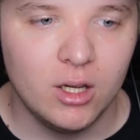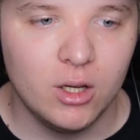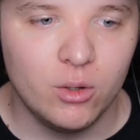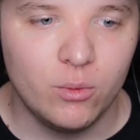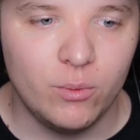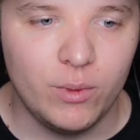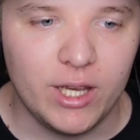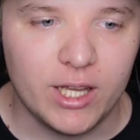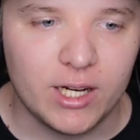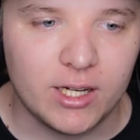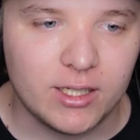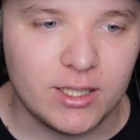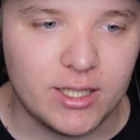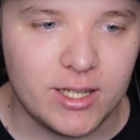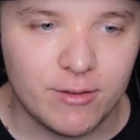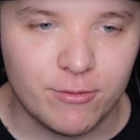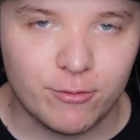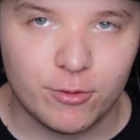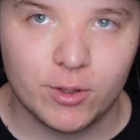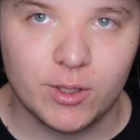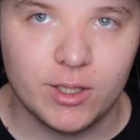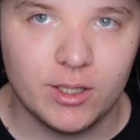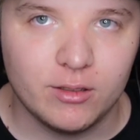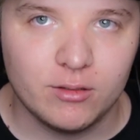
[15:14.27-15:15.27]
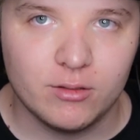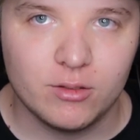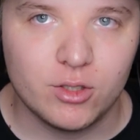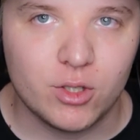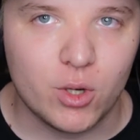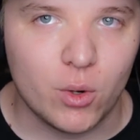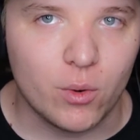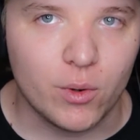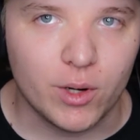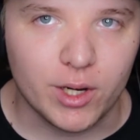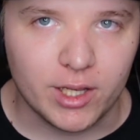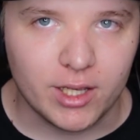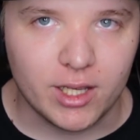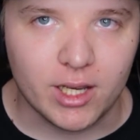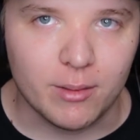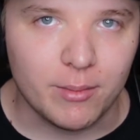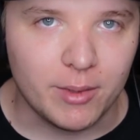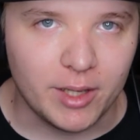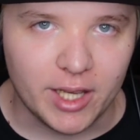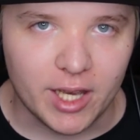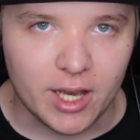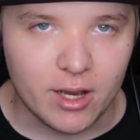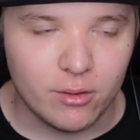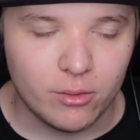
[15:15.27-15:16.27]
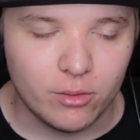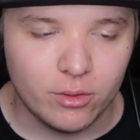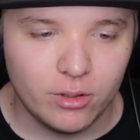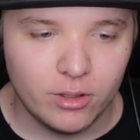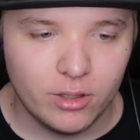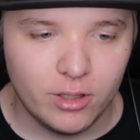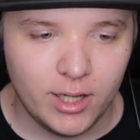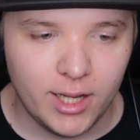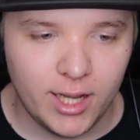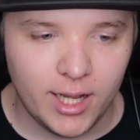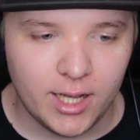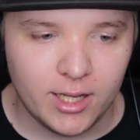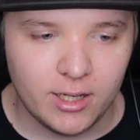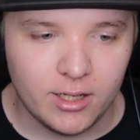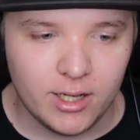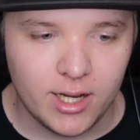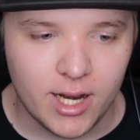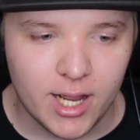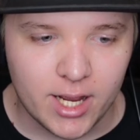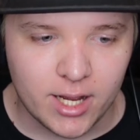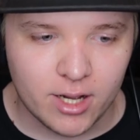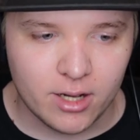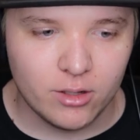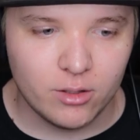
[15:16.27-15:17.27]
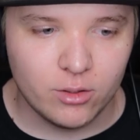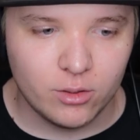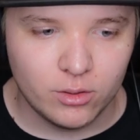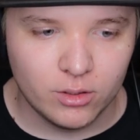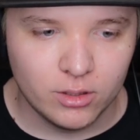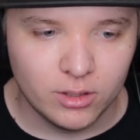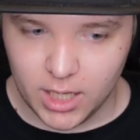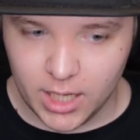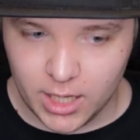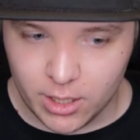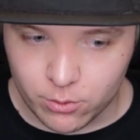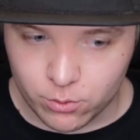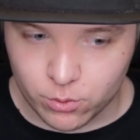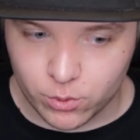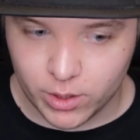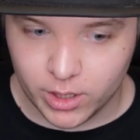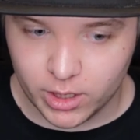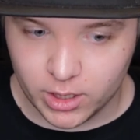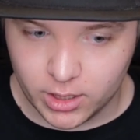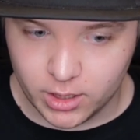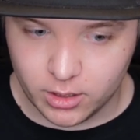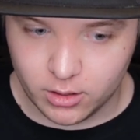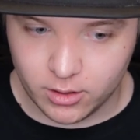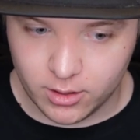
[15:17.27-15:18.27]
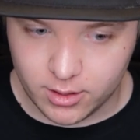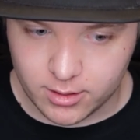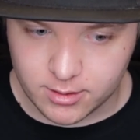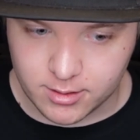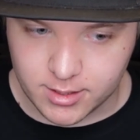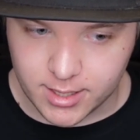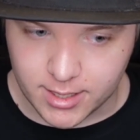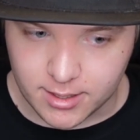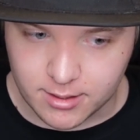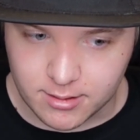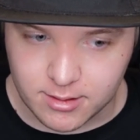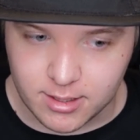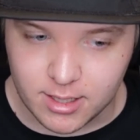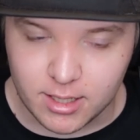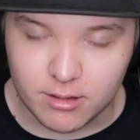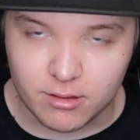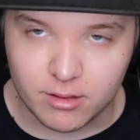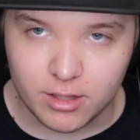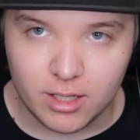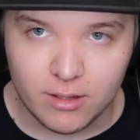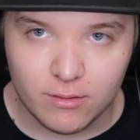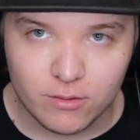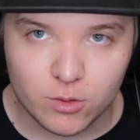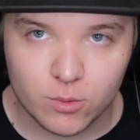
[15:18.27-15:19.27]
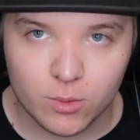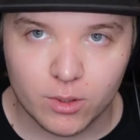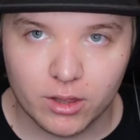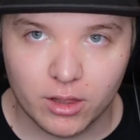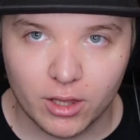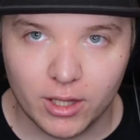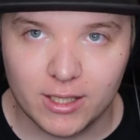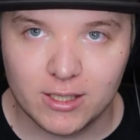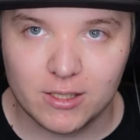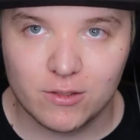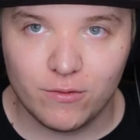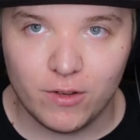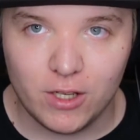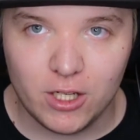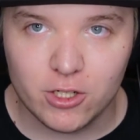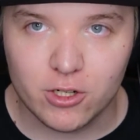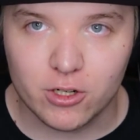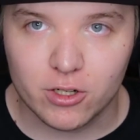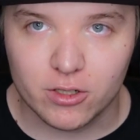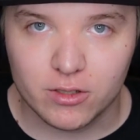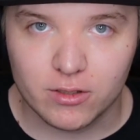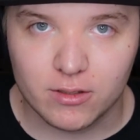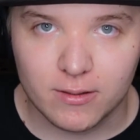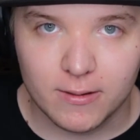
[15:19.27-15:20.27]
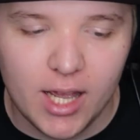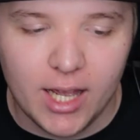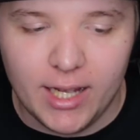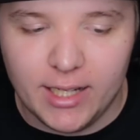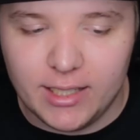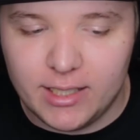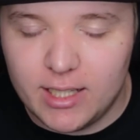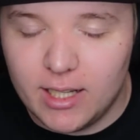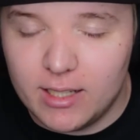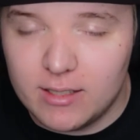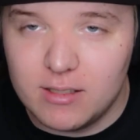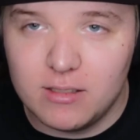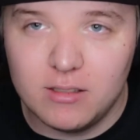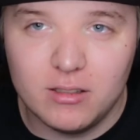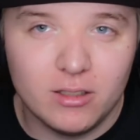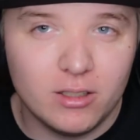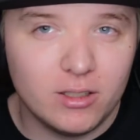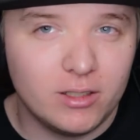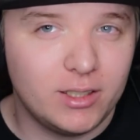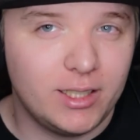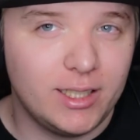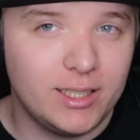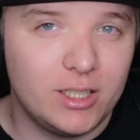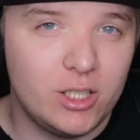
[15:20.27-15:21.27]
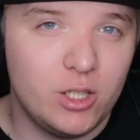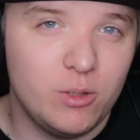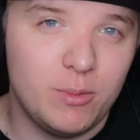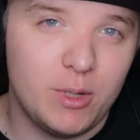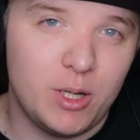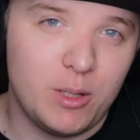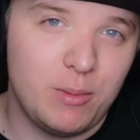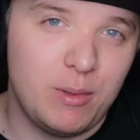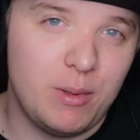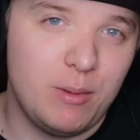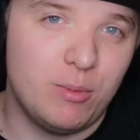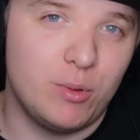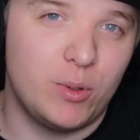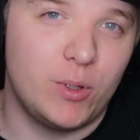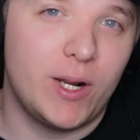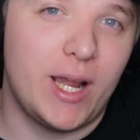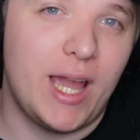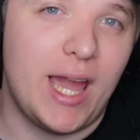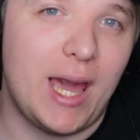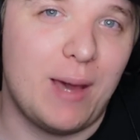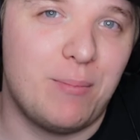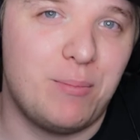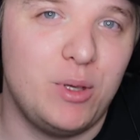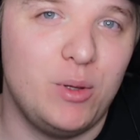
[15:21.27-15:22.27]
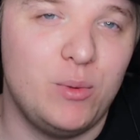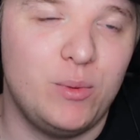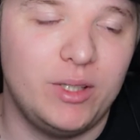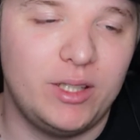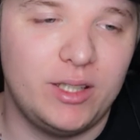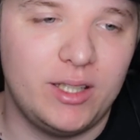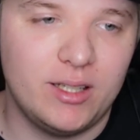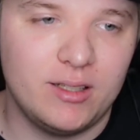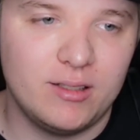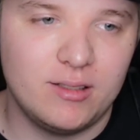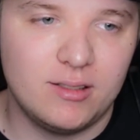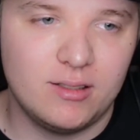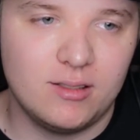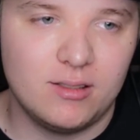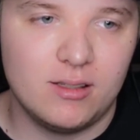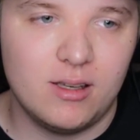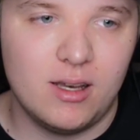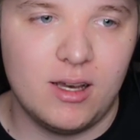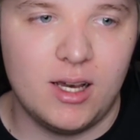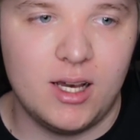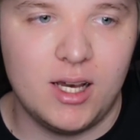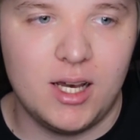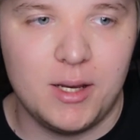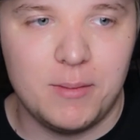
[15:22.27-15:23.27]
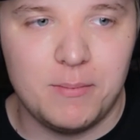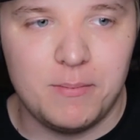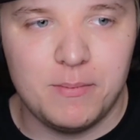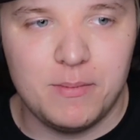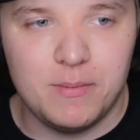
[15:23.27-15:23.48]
we had a different story coming out. And now it really looks like Sea of Thieves with less features. It doesn't look like too many people are happy with this. I